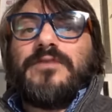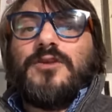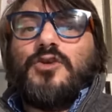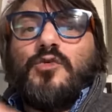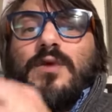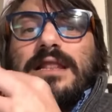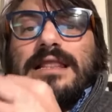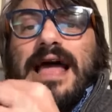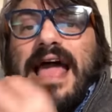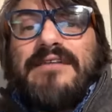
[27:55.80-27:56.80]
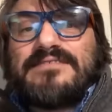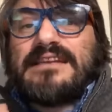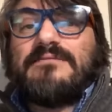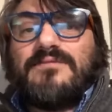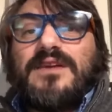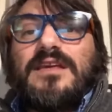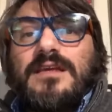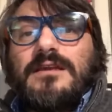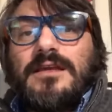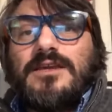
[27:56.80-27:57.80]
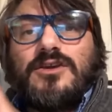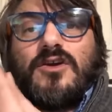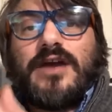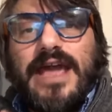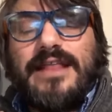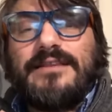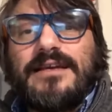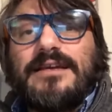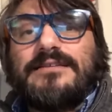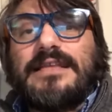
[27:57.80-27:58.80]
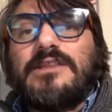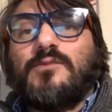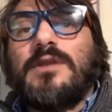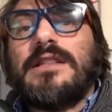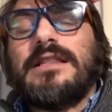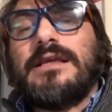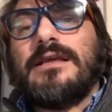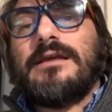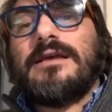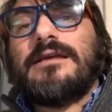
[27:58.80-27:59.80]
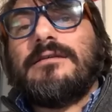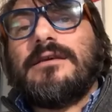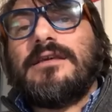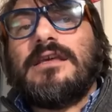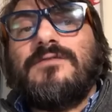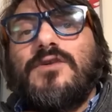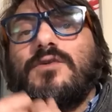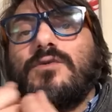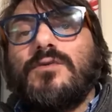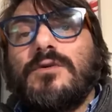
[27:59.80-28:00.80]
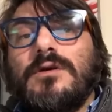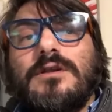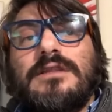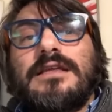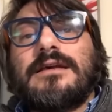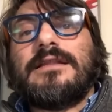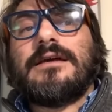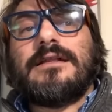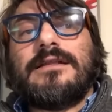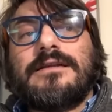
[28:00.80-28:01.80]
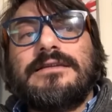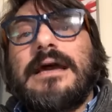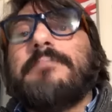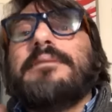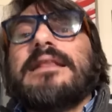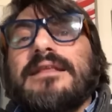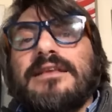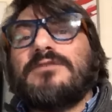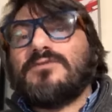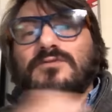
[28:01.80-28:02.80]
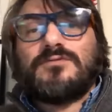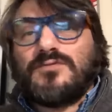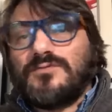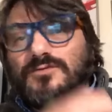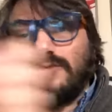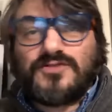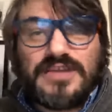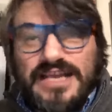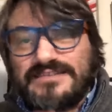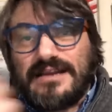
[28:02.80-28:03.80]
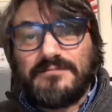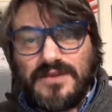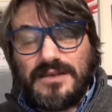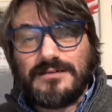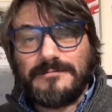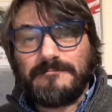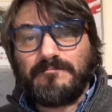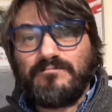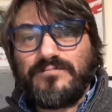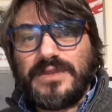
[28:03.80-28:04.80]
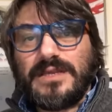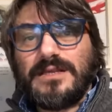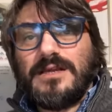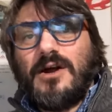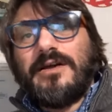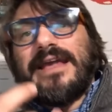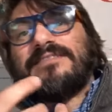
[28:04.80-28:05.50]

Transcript: you will have something in your hand that will give you the ability to sketch something. Okay,